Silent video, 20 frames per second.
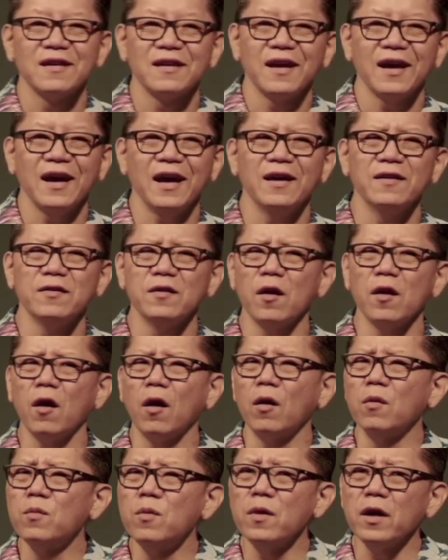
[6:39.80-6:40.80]
and they
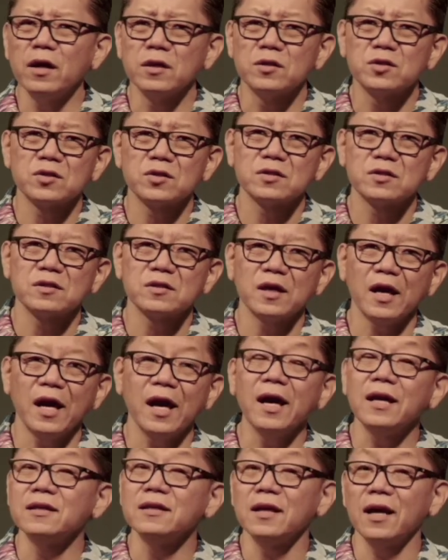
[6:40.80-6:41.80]
are rich.
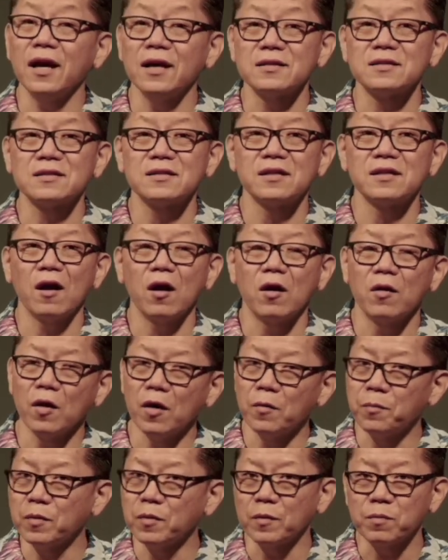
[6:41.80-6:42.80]
And yes, they are
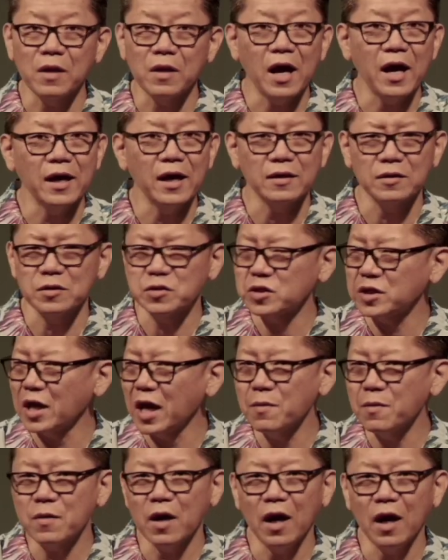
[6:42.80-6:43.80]
applying. The
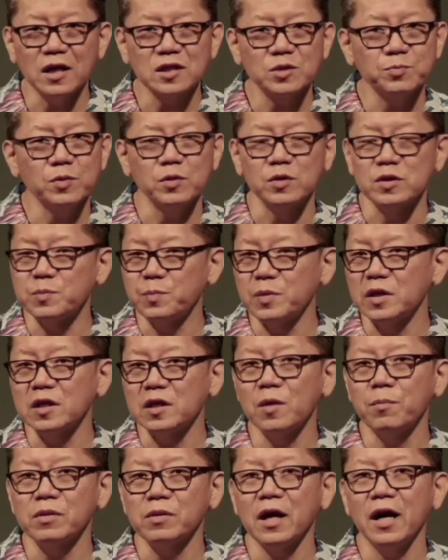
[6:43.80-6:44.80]
same gospel is being
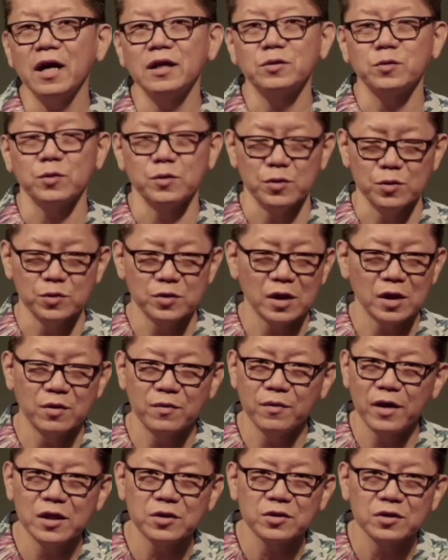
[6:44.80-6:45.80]
applied to a new
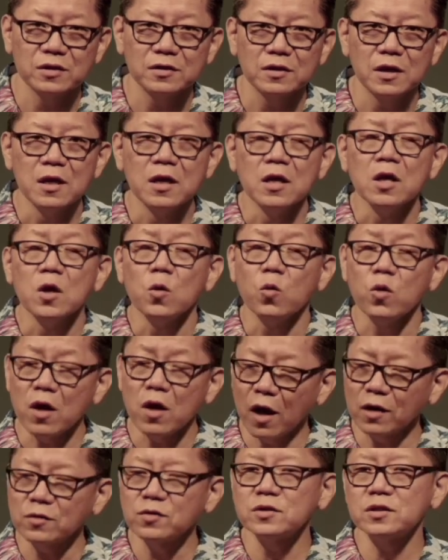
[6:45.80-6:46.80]
generation. We
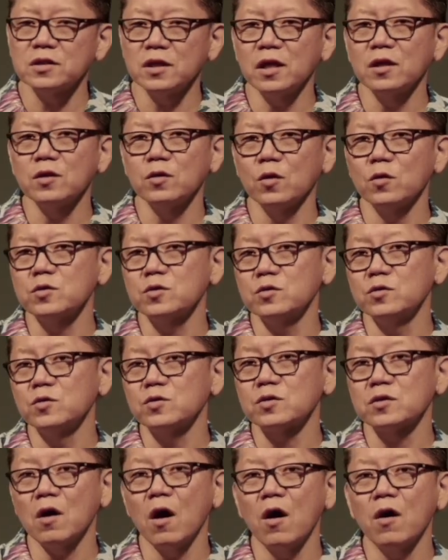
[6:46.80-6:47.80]
ought to sing those new
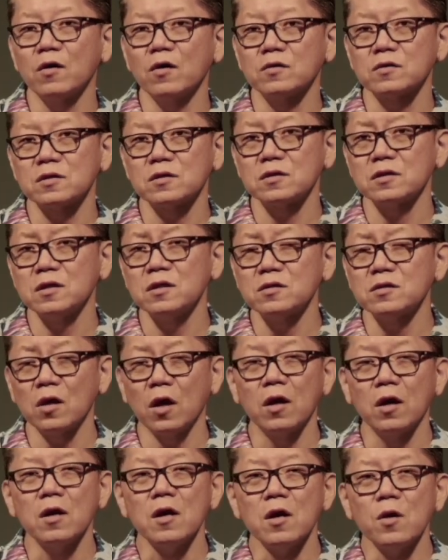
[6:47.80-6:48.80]
songs. These
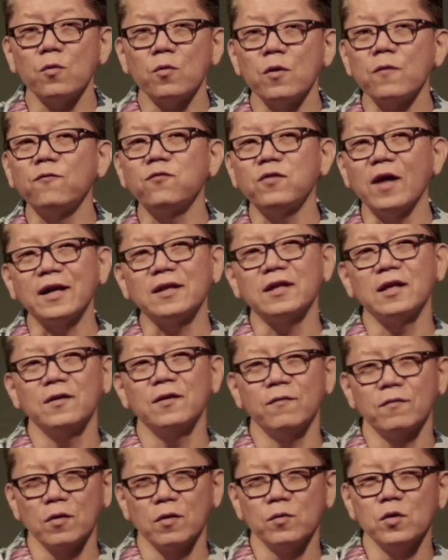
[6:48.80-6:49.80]
are
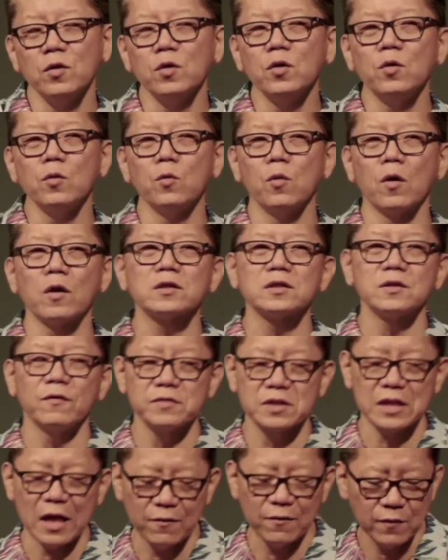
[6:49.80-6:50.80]
reflective of the new works of
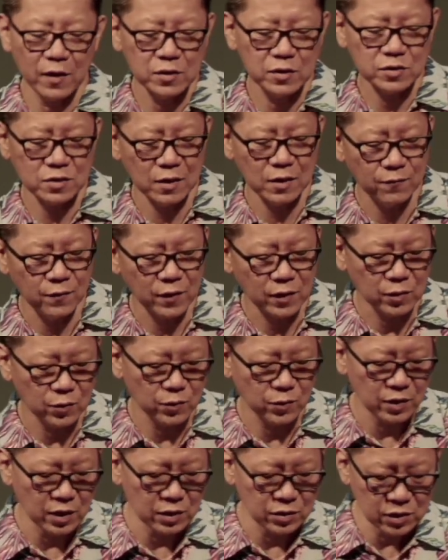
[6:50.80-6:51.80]
salvation and
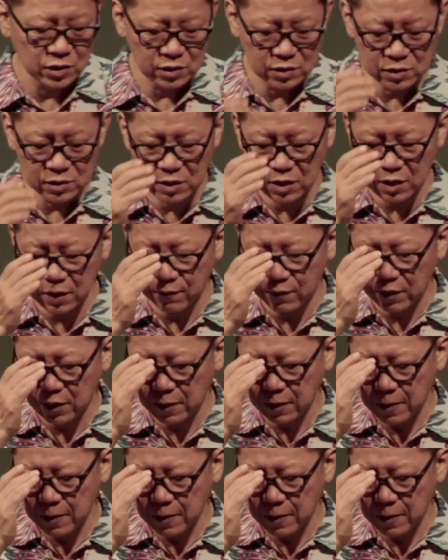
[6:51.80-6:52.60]
victory that Jesus is giving.